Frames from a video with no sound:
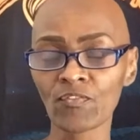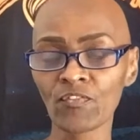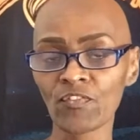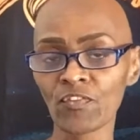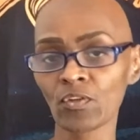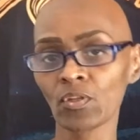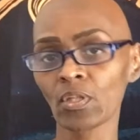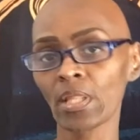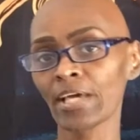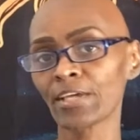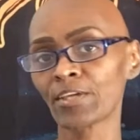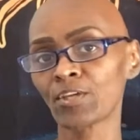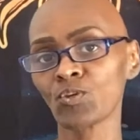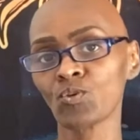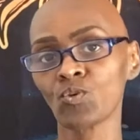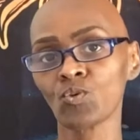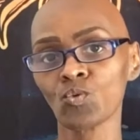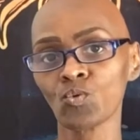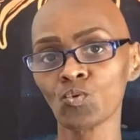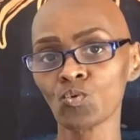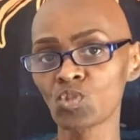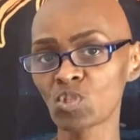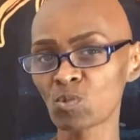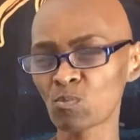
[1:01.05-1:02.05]
feel like
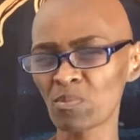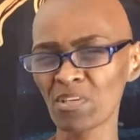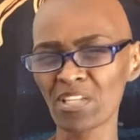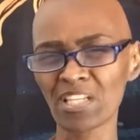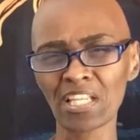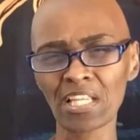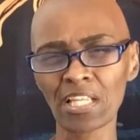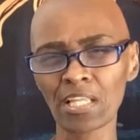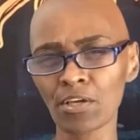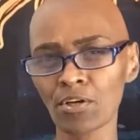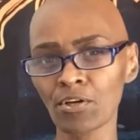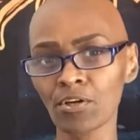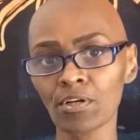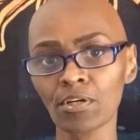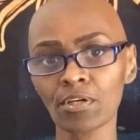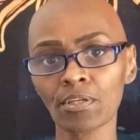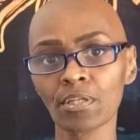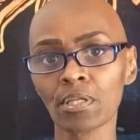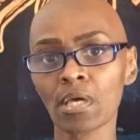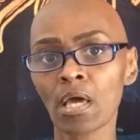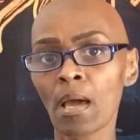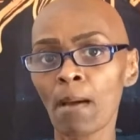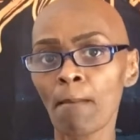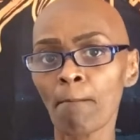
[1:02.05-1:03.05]
you spent any
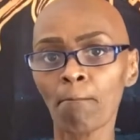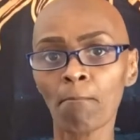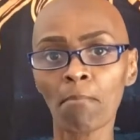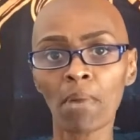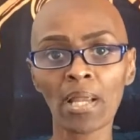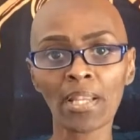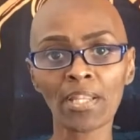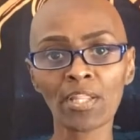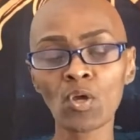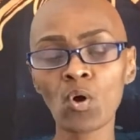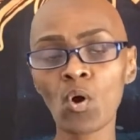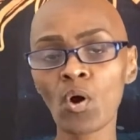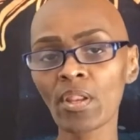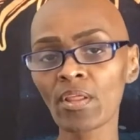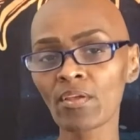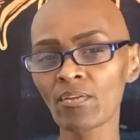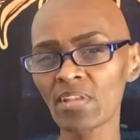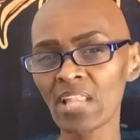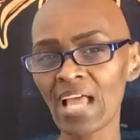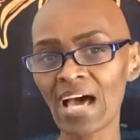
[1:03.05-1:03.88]
good money on it,